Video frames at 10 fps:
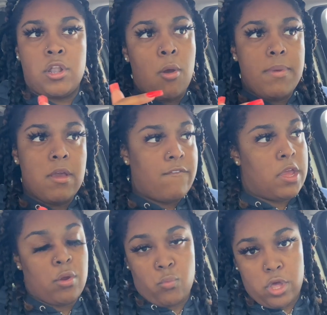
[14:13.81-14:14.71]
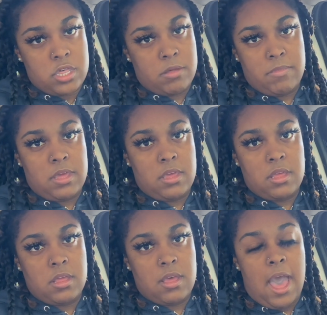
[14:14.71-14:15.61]
Don't be over here rushing me
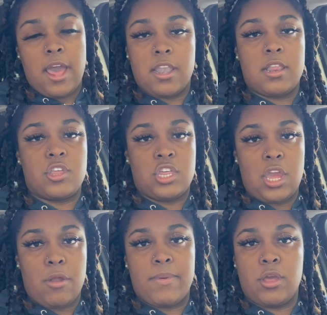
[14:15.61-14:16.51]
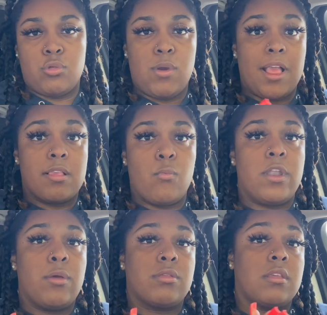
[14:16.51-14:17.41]
out of the chair because you got someone
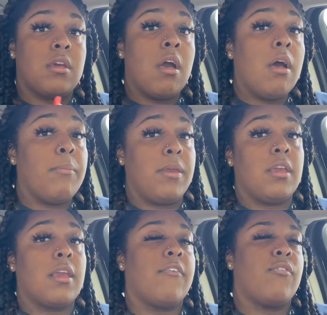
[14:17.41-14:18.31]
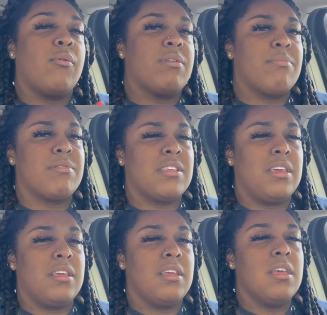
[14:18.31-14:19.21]
else coming, if you get what I'm
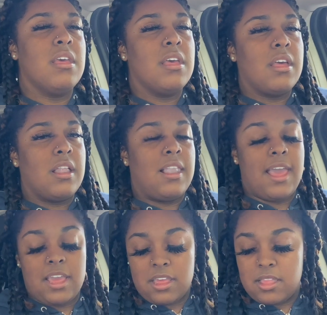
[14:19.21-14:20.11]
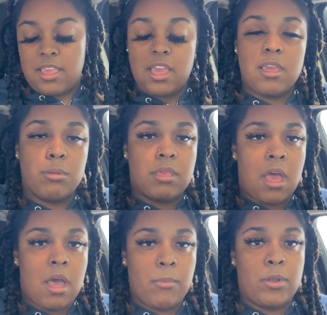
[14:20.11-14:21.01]
saying. Like, take your
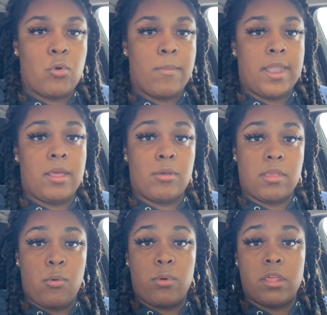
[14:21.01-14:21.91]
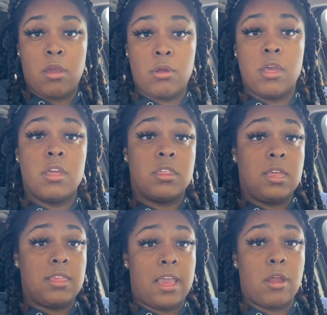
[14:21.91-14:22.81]
time with doing my nails. And with her, she
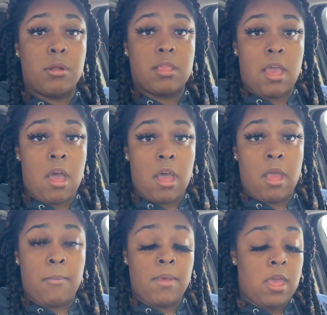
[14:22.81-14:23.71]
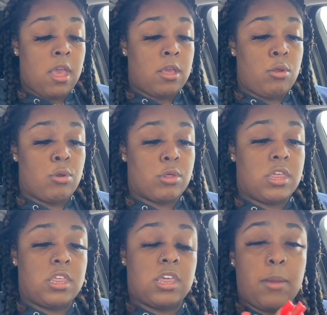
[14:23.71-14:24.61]
take her time. You know,
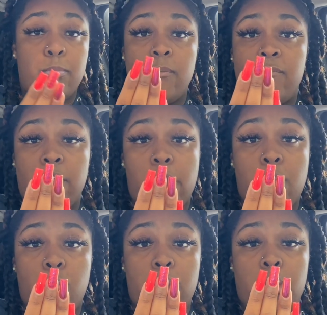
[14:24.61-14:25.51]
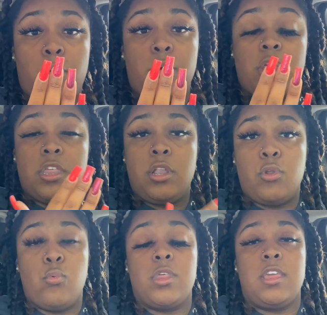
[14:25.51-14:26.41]
she shape them very well, and she
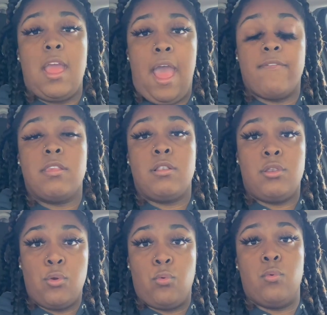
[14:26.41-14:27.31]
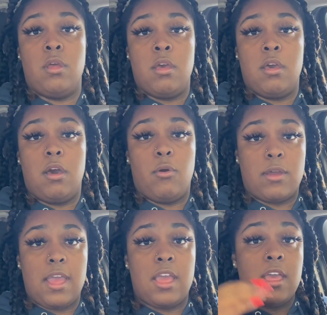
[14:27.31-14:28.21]
do what she have to do,
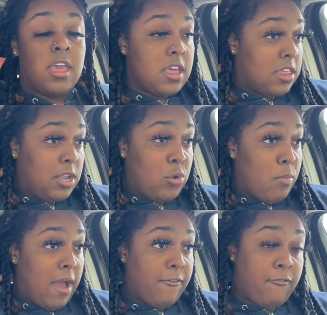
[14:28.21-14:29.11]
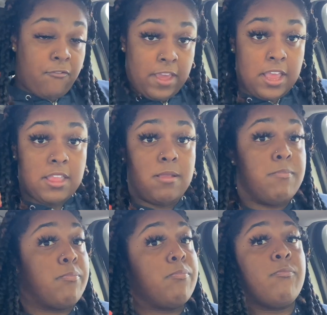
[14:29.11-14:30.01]
okay? She do my feet
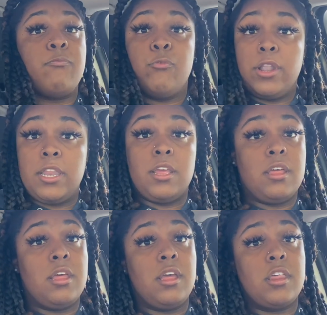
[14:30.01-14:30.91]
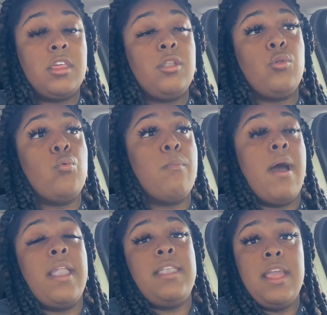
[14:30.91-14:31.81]
really good. She do
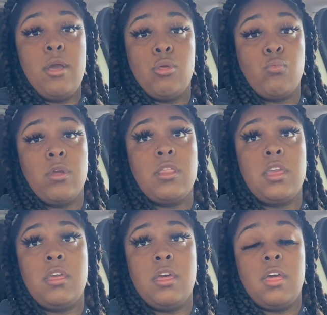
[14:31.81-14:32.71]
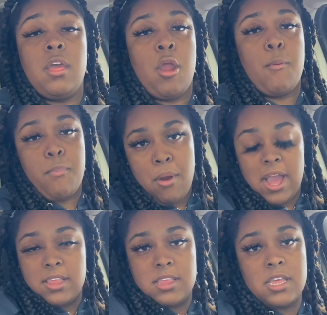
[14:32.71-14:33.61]
my nails really good. Her
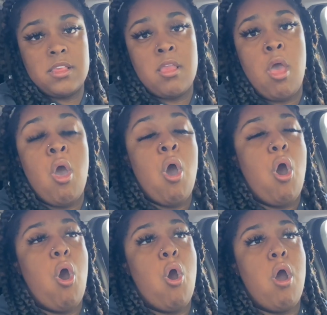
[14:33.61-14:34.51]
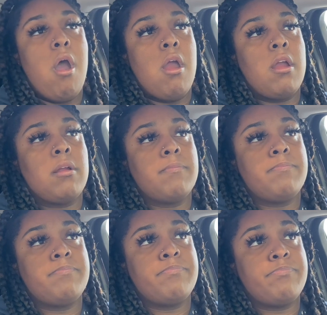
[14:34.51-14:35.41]
prices are
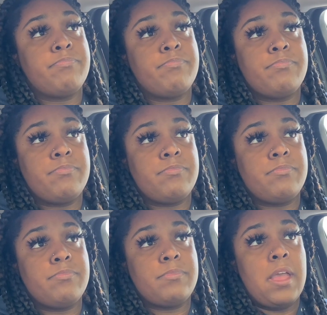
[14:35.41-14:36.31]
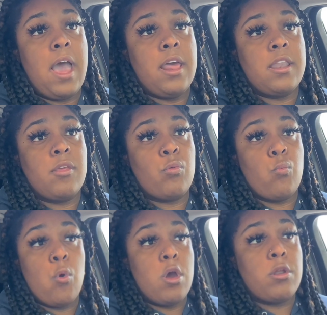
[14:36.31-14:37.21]
out of this
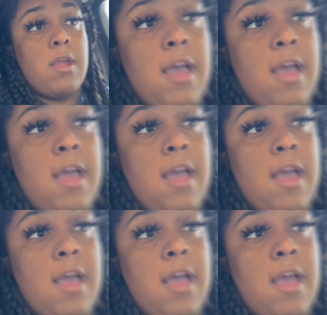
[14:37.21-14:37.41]
water.